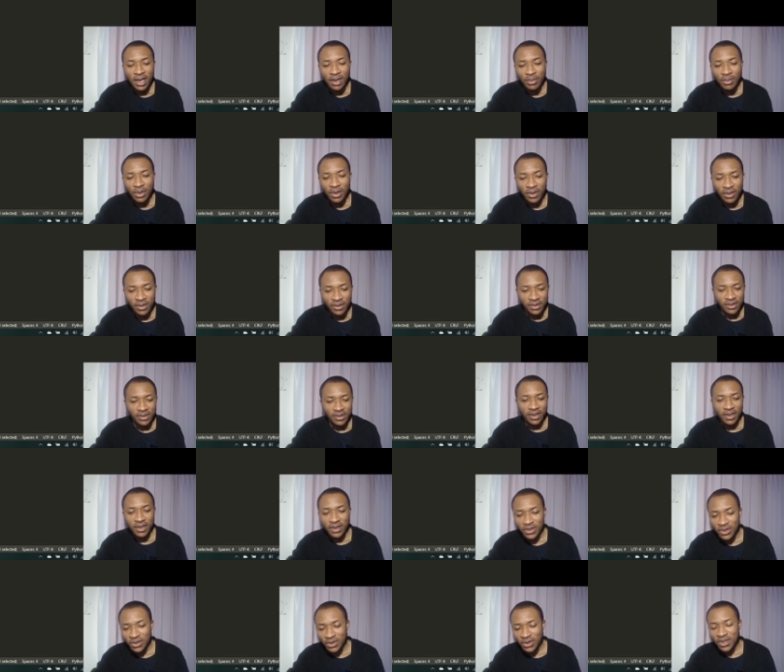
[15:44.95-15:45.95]
because
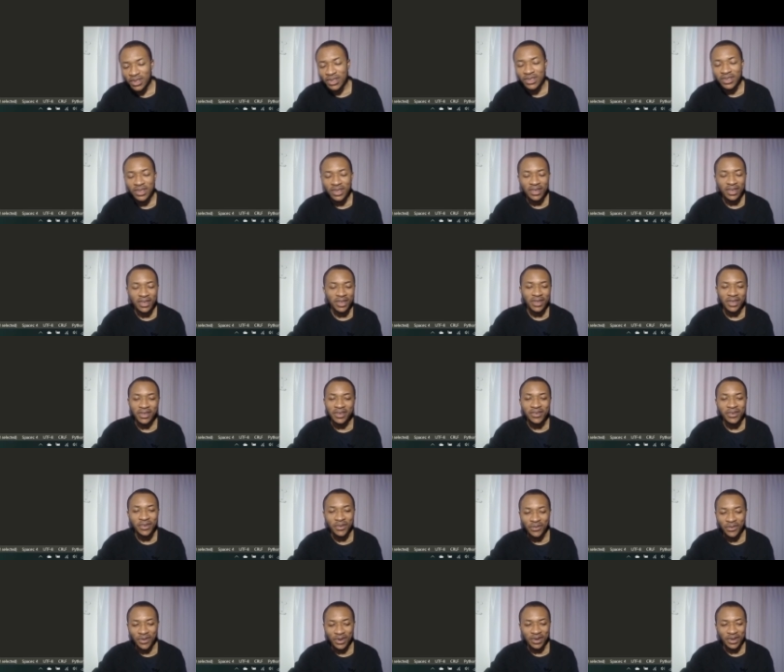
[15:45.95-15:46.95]
strings is
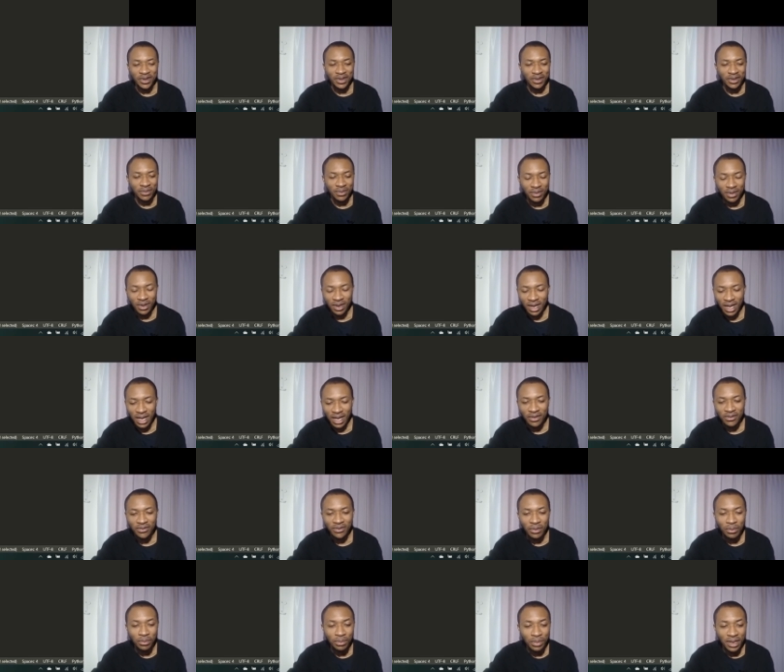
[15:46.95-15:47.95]
a very kind
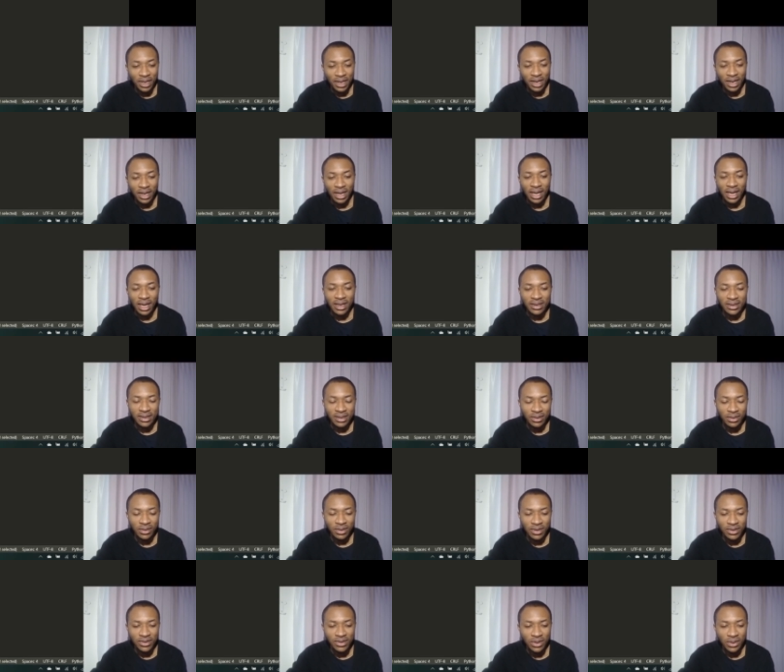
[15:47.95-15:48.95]
of a big class
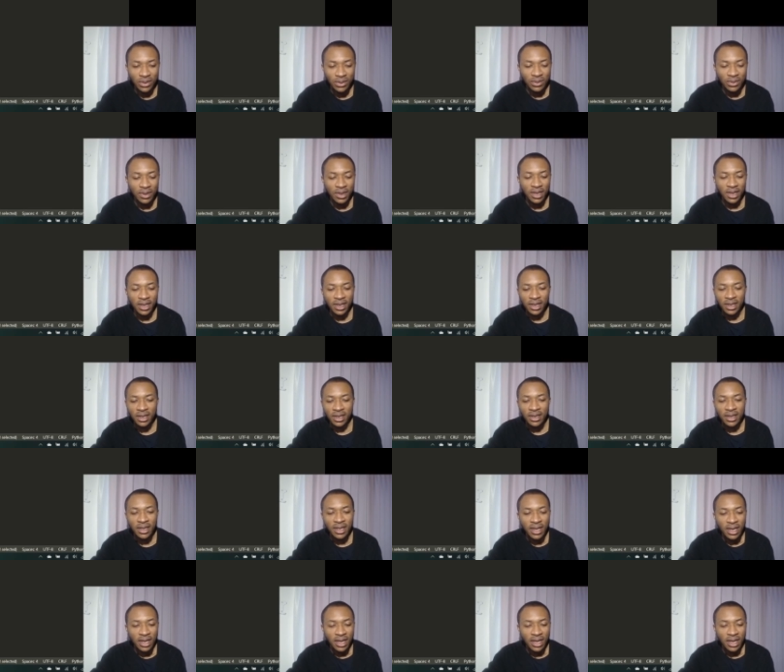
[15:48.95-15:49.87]
on its own, and